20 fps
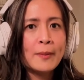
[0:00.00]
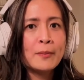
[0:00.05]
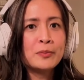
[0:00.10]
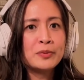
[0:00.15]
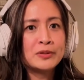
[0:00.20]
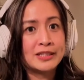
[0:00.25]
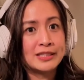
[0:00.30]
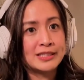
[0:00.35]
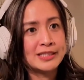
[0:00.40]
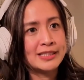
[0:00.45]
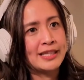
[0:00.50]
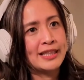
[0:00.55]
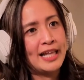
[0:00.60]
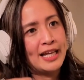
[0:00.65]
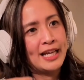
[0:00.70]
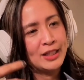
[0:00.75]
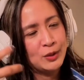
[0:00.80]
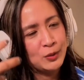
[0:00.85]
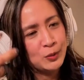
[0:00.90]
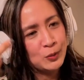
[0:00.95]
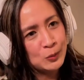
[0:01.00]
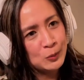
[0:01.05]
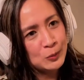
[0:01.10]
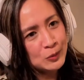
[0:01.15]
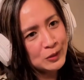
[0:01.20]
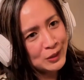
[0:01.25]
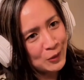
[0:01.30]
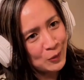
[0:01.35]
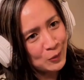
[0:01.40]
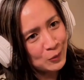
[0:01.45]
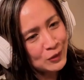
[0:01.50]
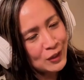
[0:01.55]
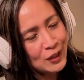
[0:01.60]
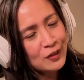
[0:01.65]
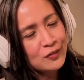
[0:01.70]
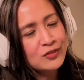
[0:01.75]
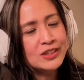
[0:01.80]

plus that you love